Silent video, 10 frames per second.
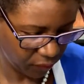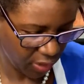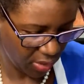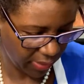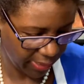
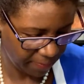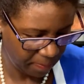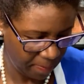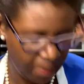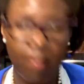Okay?
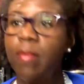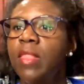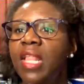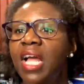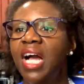
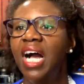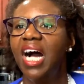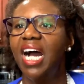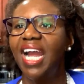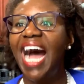
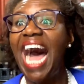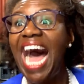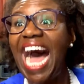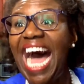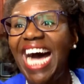All right,
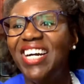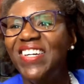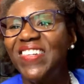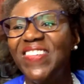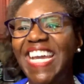who
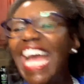do we